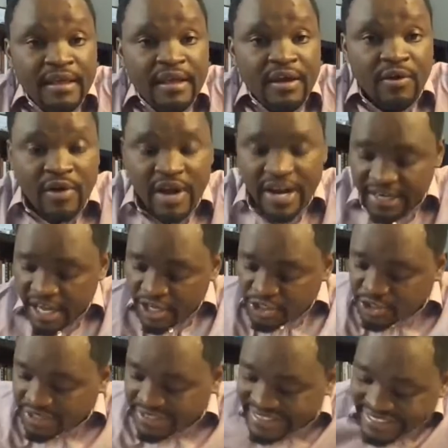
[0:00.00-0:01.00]
All right.
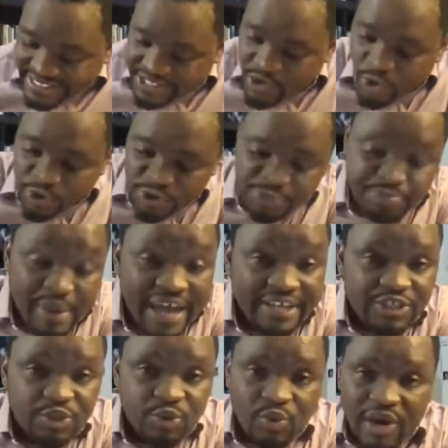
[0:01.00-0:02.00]
So this goes
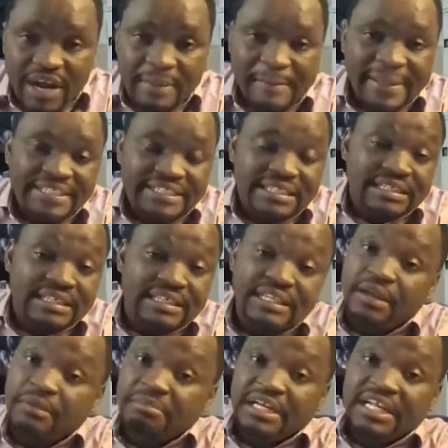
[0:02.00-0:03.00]
back to what I mentioned a
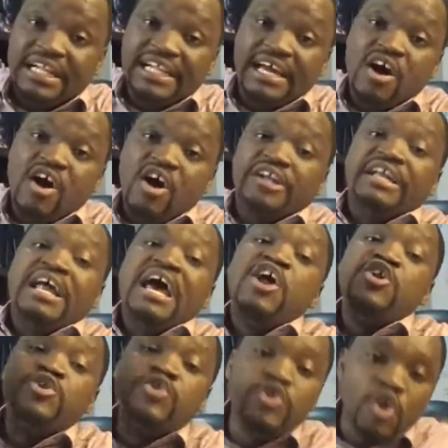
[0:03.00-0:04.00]
little bit earlier on
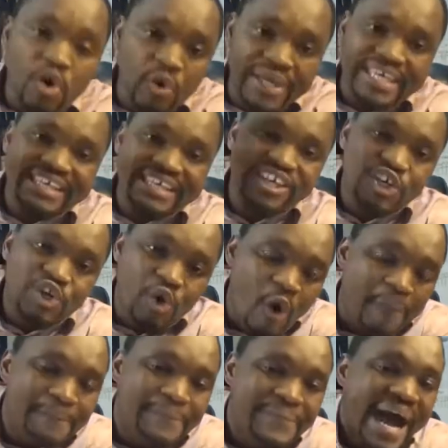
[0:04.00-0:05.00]
knowing
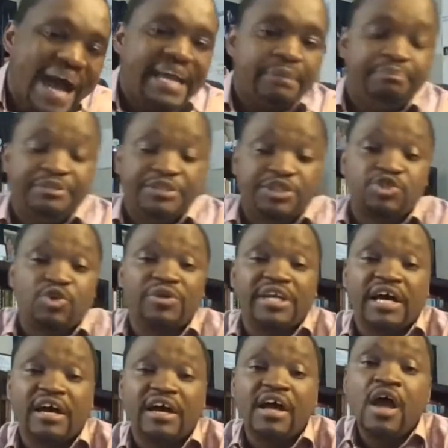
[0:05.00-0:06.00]
your buyer
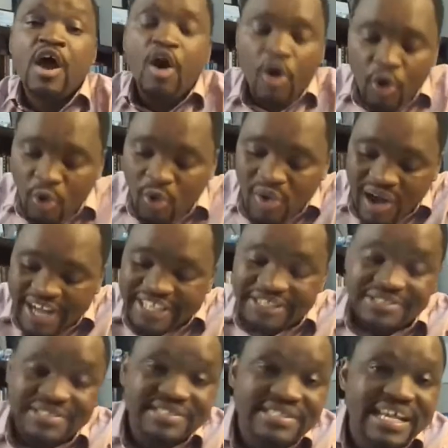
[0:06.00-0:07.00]
persona. Who are you
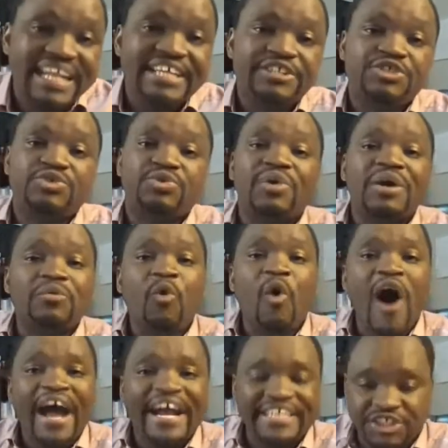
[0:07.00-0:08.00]
selling to and
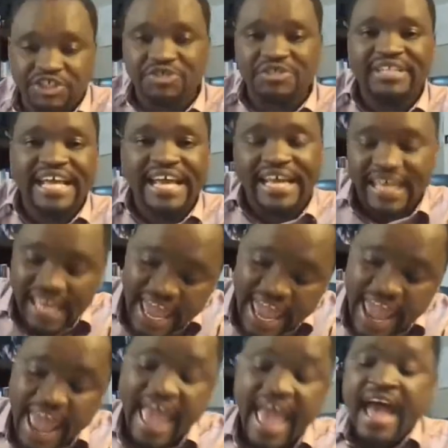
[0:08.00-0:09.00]
why should they
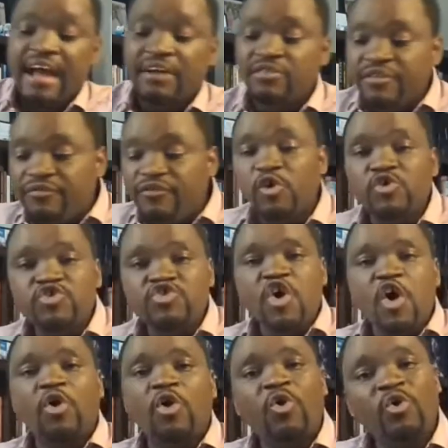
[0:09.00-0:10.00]
care? And if you
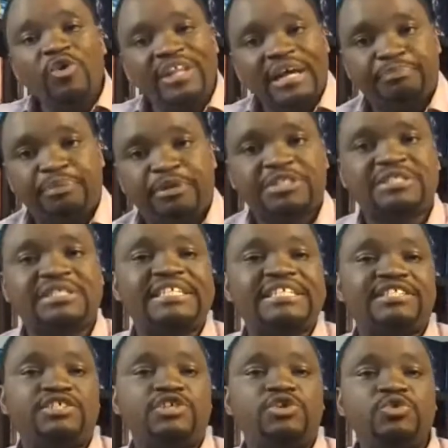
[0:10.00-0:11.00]
know who that person
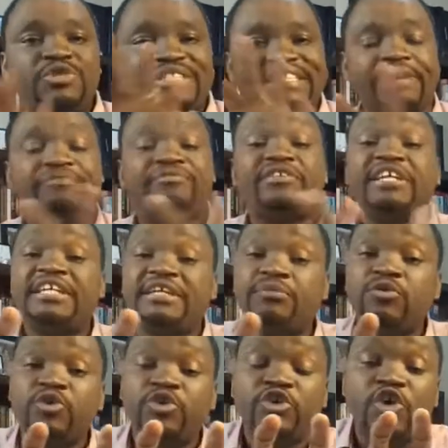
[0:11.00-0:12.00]
is, you definitely
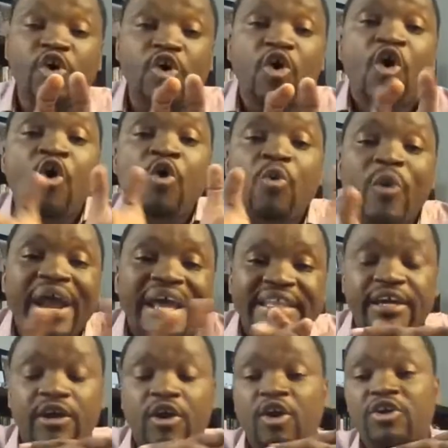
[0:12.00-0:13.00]
would know where
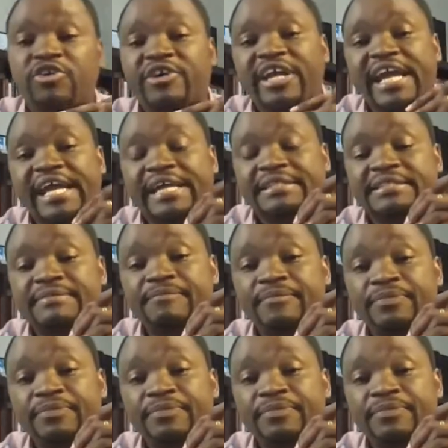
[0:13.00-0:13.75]
they congregate.